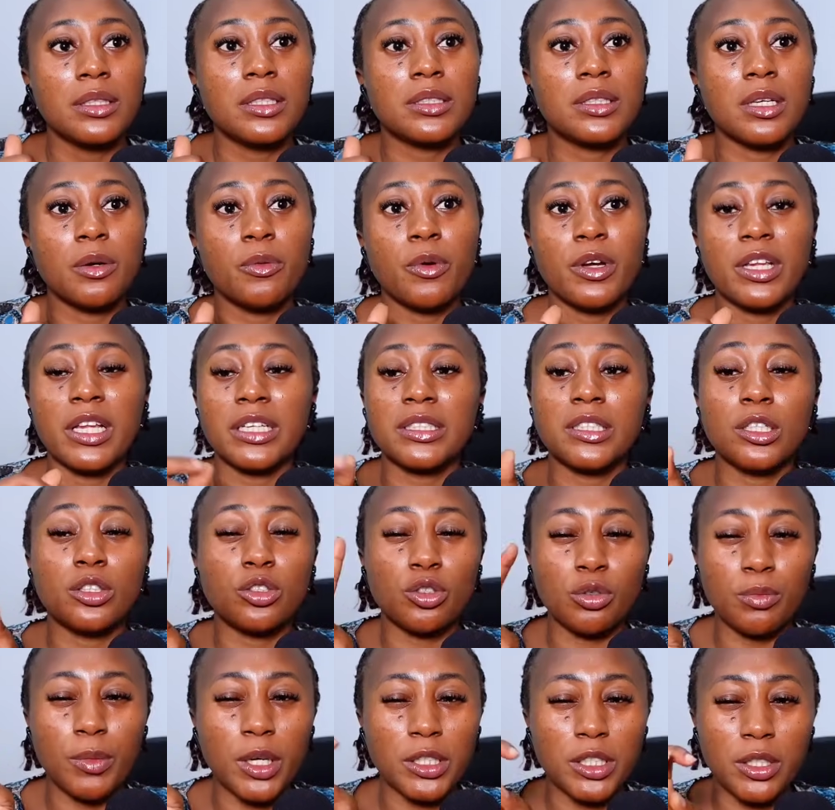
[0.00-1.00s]
The same way they
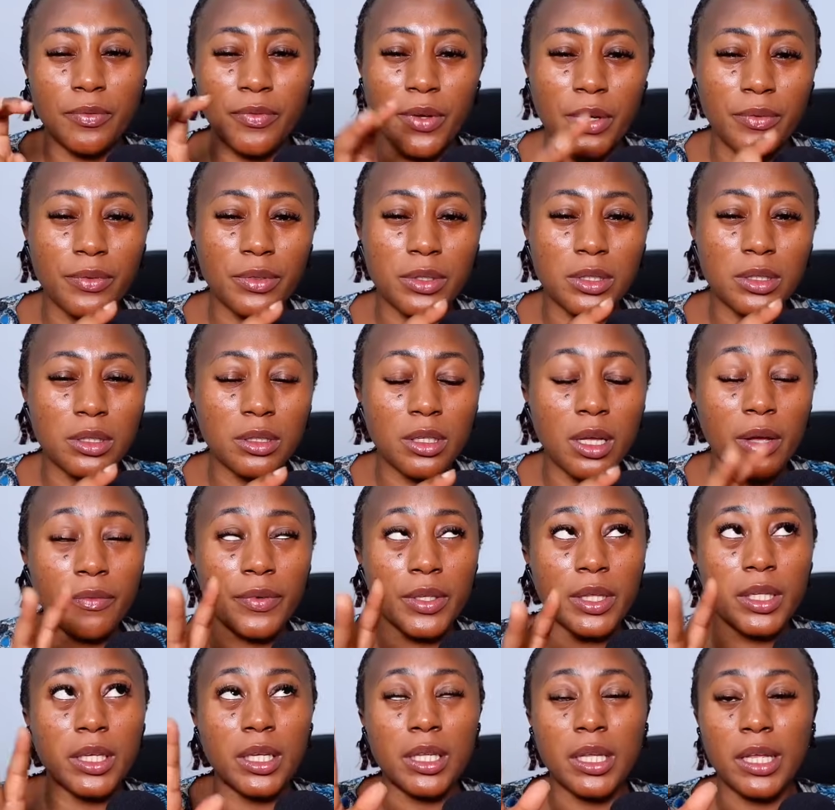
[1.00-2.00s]
say too much of
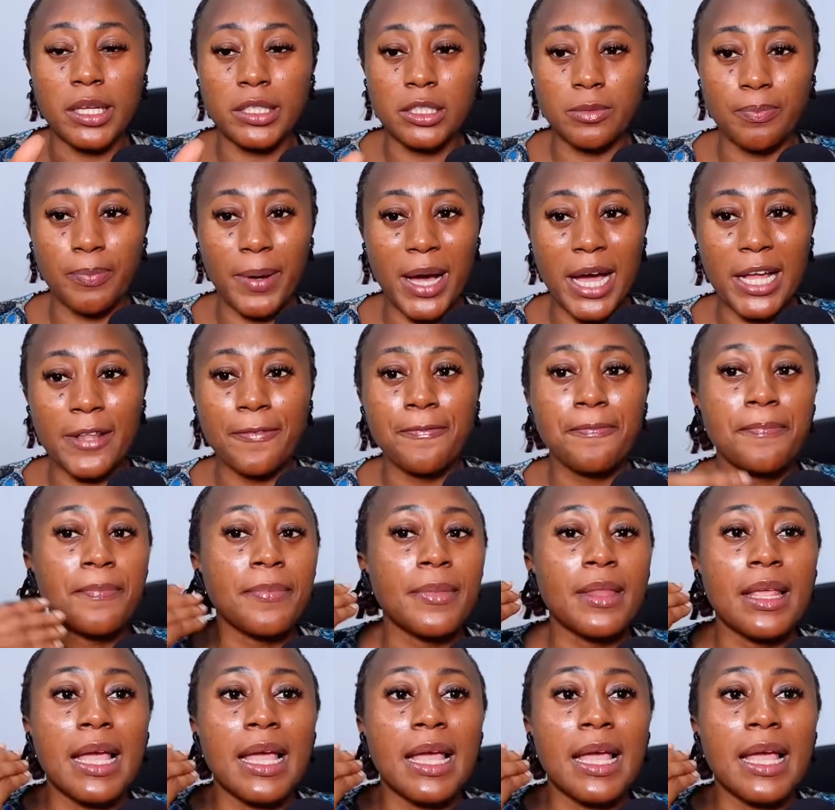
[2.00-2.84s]
everything is bad.